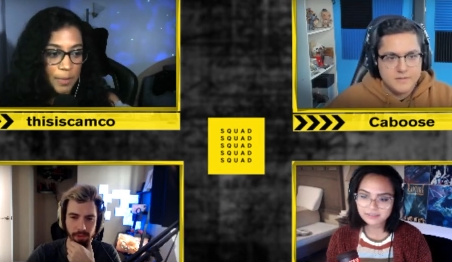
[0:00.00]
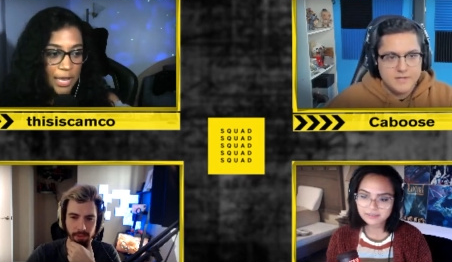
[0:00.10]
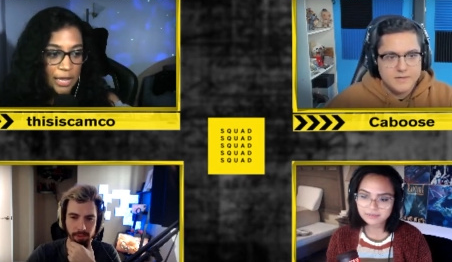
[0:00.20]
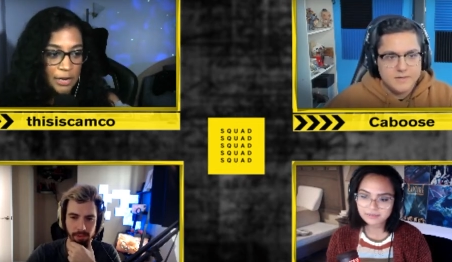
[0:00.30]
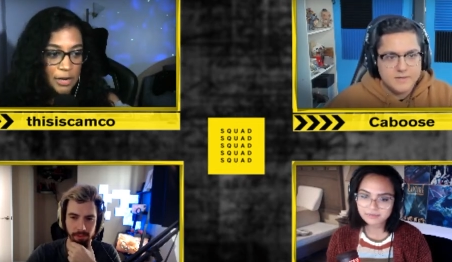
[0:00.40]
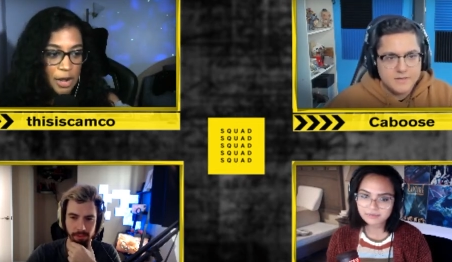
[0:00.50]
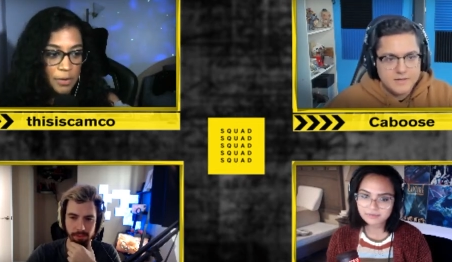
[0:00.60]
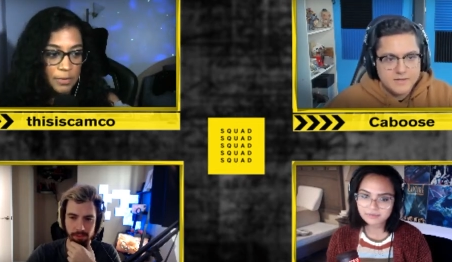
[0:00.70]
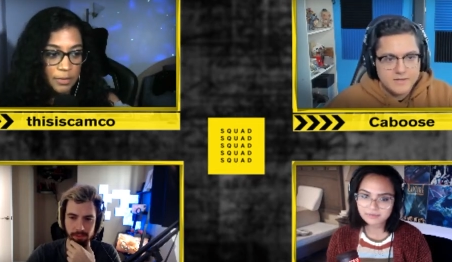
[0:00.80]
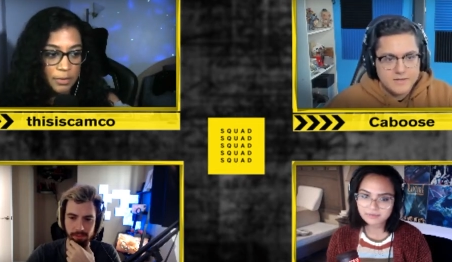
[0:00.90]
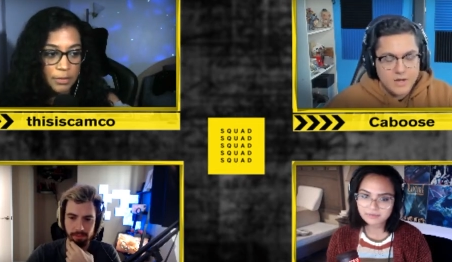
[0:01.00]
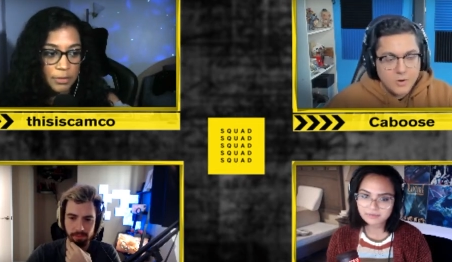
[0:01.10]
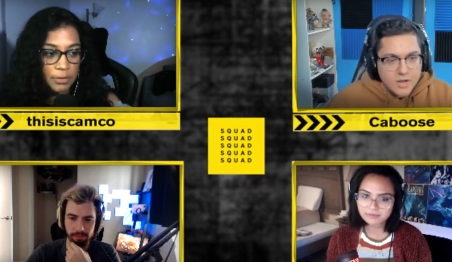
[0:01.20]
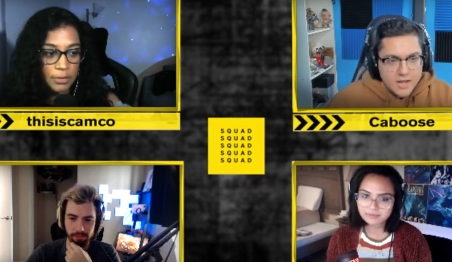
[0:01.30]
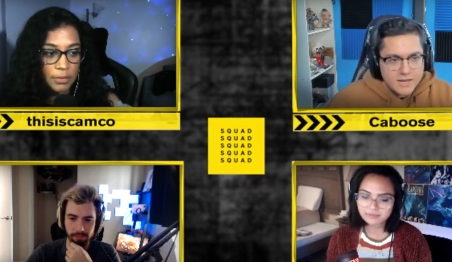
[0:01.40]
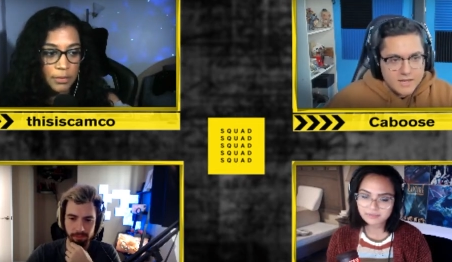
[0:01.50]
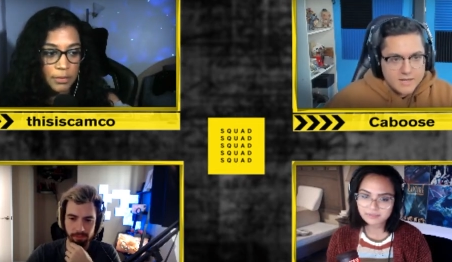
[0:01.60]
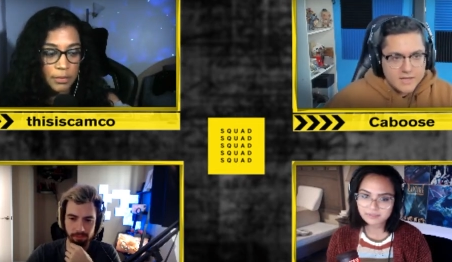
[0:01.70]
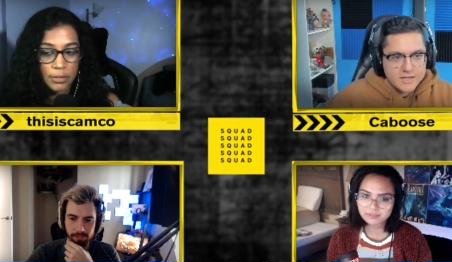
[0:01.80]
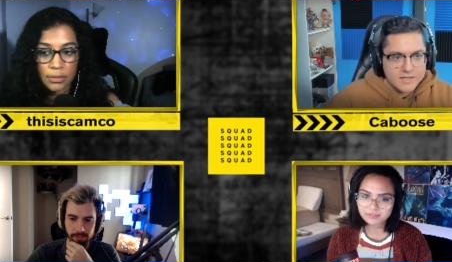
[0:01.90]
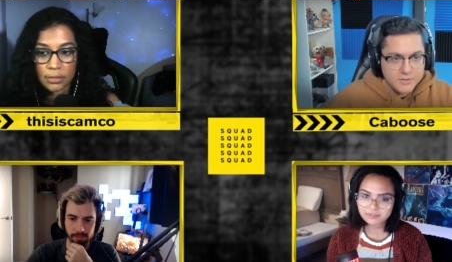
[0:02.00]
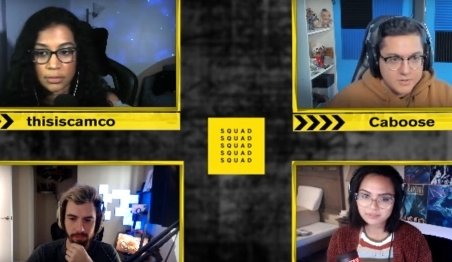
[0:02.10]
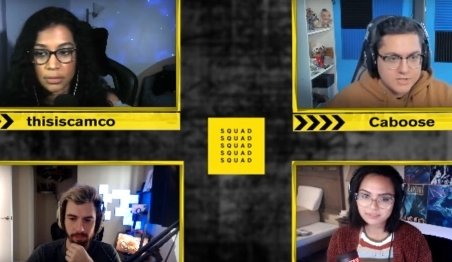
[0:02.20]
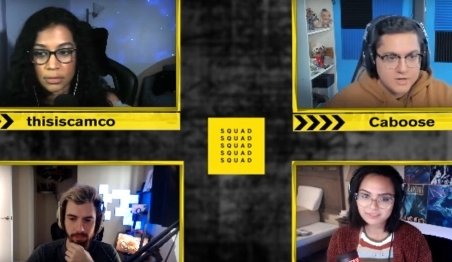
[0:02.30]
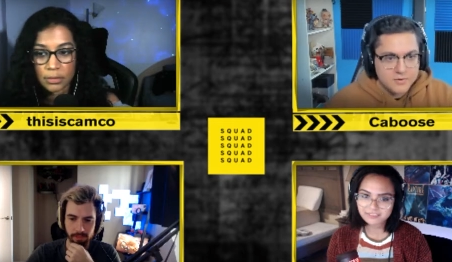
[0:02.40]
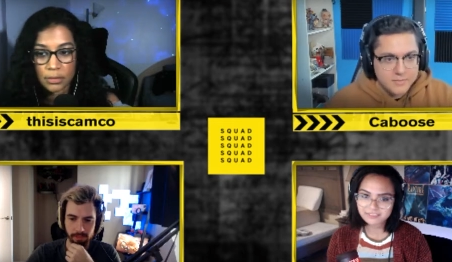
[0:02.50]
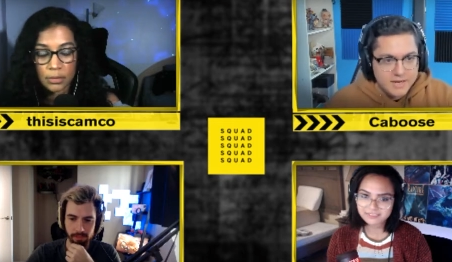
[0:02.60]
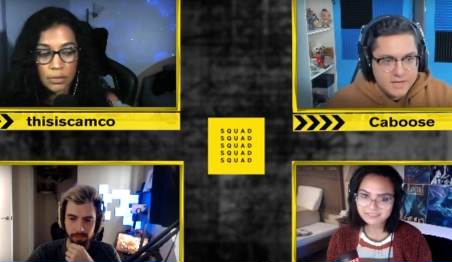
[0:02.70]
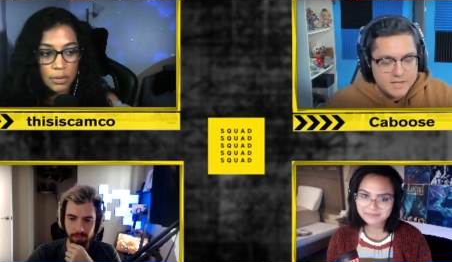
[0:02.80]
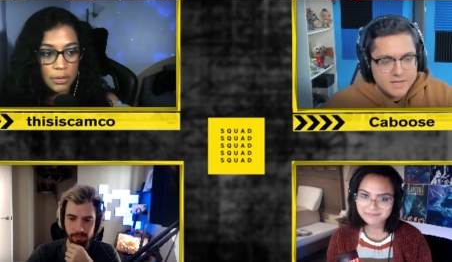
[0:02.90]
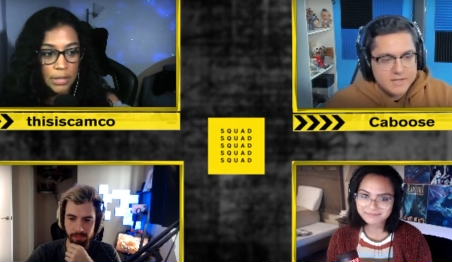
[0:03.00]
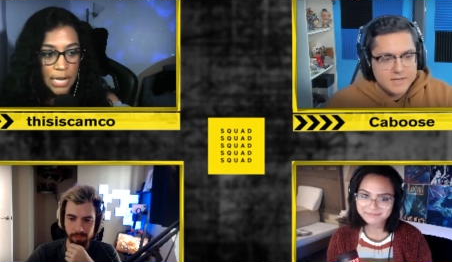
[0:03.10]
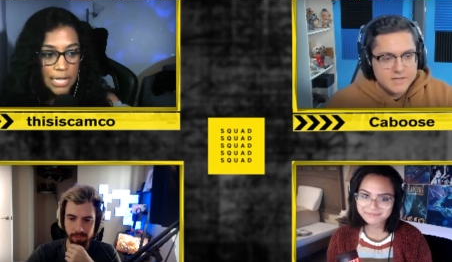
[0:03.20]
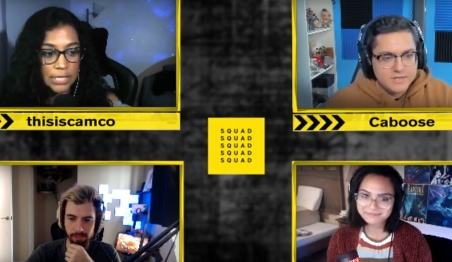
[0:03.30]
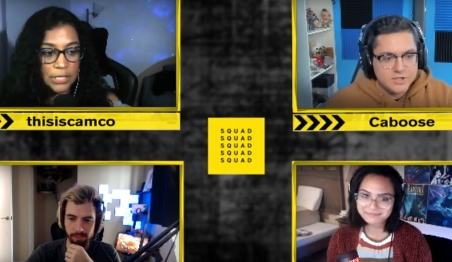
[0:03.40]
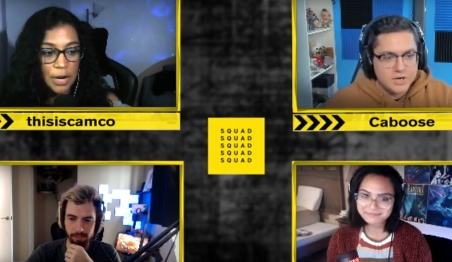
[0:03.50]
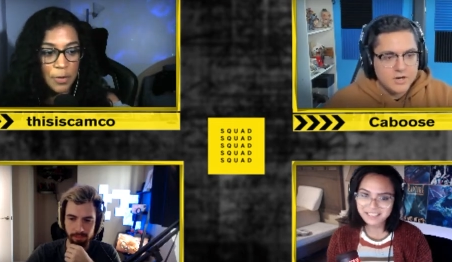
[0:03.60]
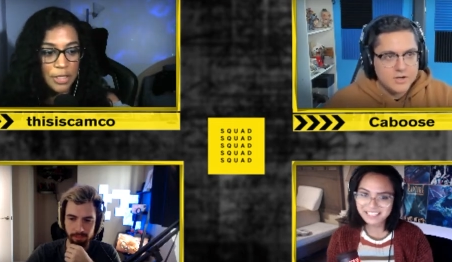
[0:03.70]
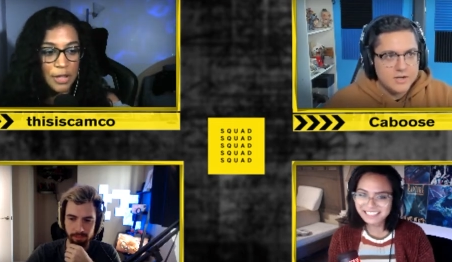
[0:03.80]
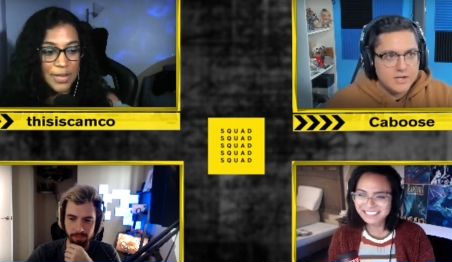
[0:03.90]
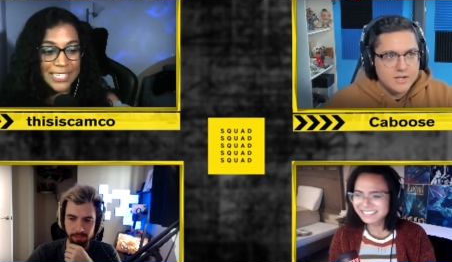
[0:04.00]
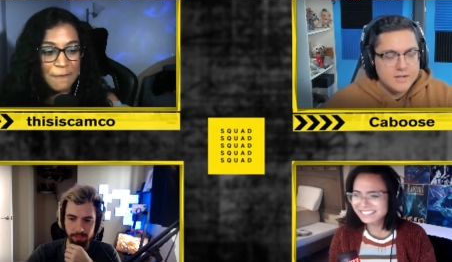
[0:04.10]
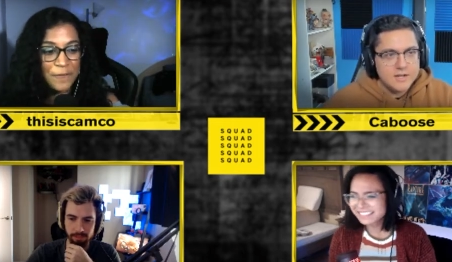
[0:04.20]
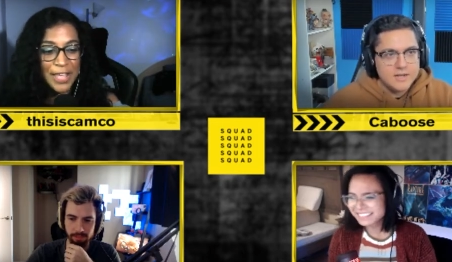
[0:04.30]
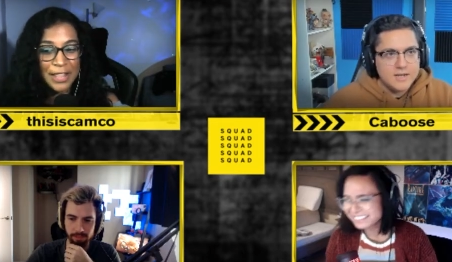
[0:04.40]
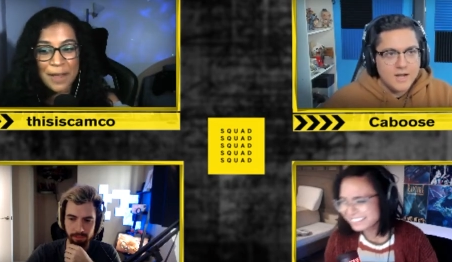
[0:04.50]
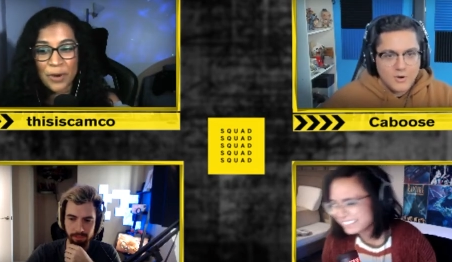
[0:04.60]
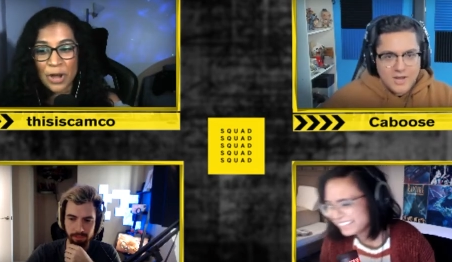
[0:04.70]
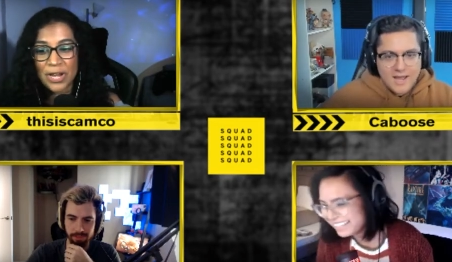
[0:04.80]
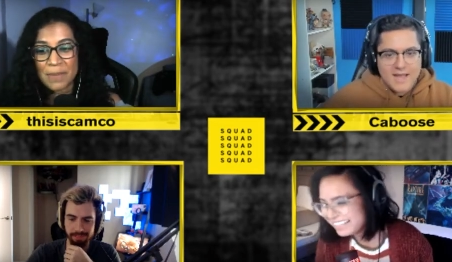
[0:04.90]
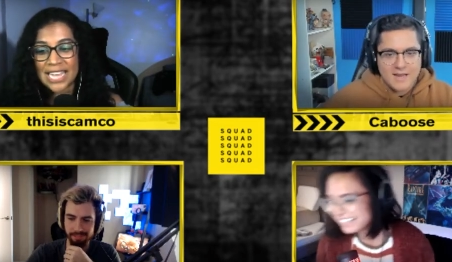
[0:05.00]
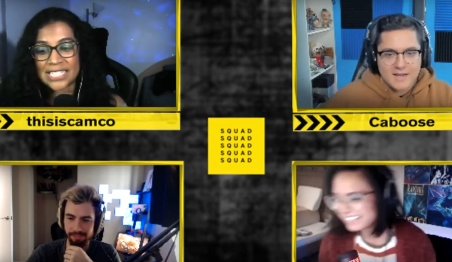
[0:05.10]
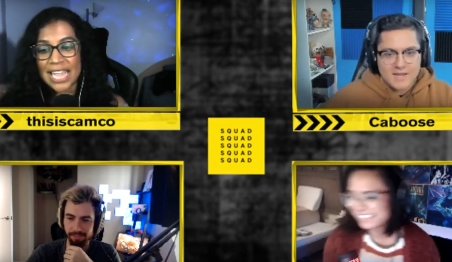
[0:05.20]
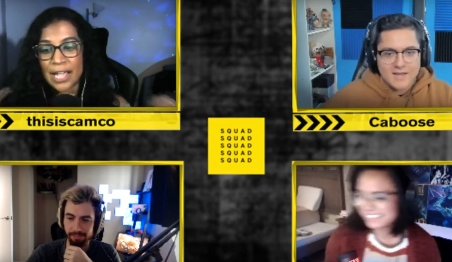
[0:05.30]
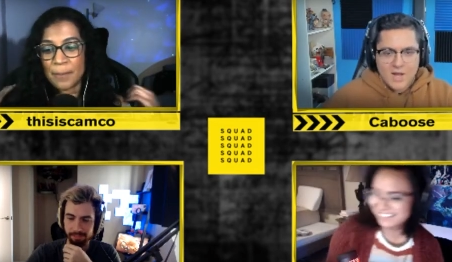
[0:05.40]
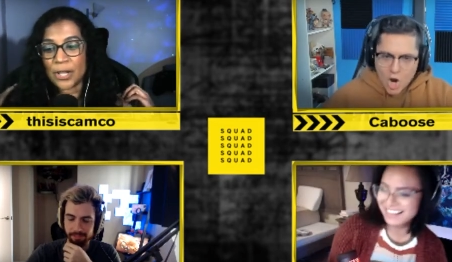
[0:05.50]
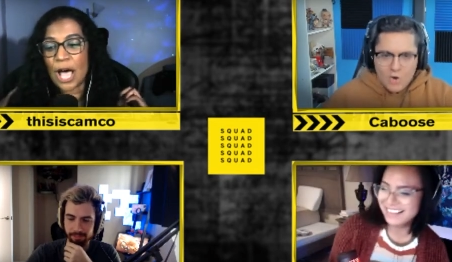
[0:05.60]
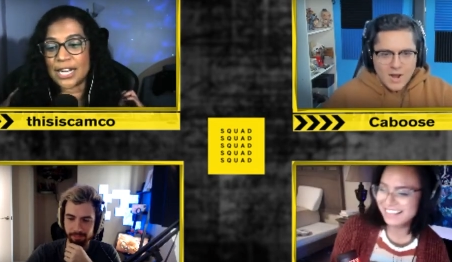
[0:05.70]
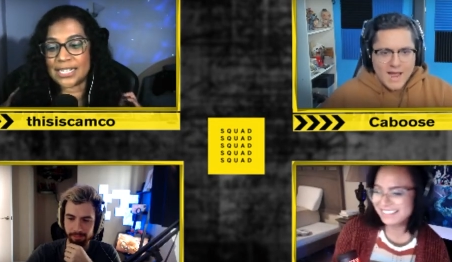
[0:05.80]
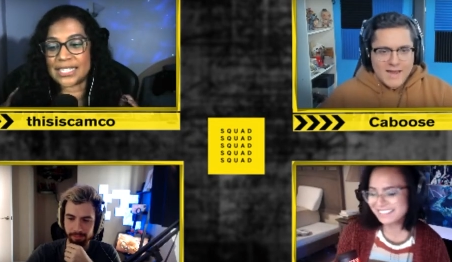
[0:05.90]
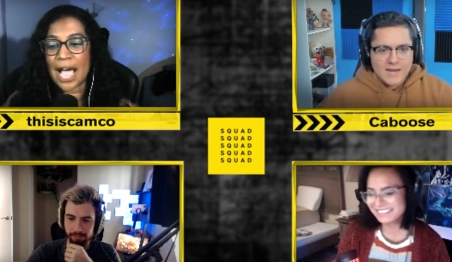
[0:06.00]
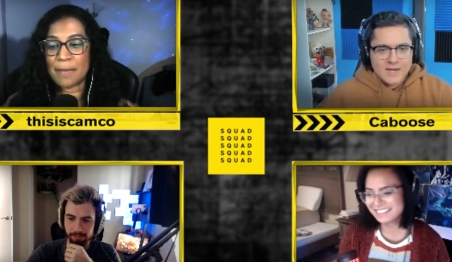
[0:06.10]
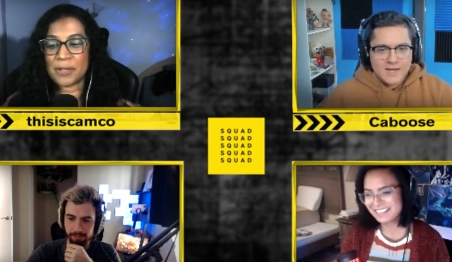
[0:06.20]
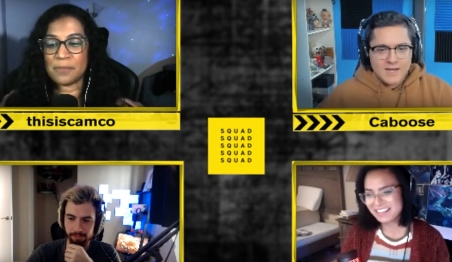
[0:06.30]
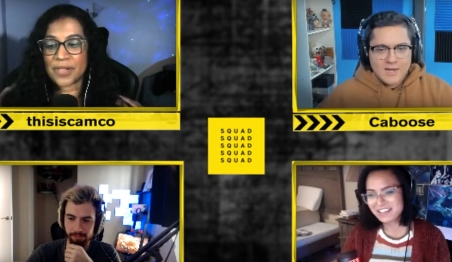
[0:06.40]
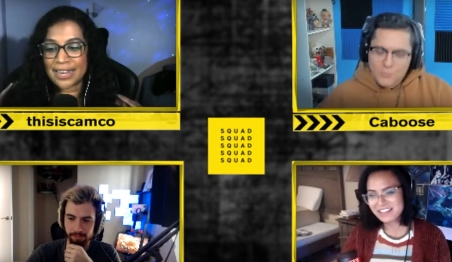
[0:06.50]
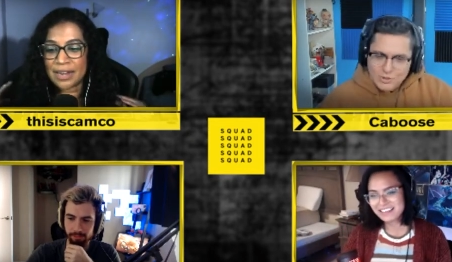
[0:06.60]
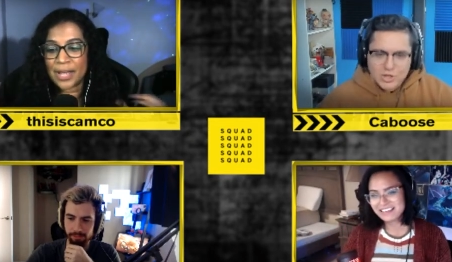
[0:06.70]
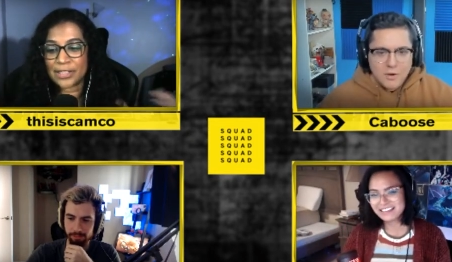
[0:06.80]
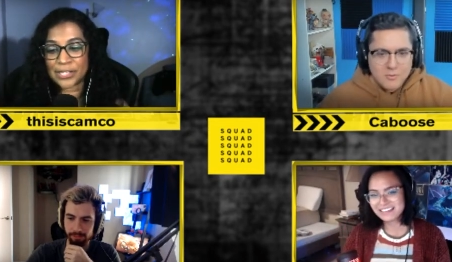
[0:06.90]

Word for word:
Speaker 1: man. Yeah.
Speaker 2: No. Okay. You want to start with me?
Speaker 1: Yeah, let's start with you because I feel like Brody okay. may take up a lot of time complaining about this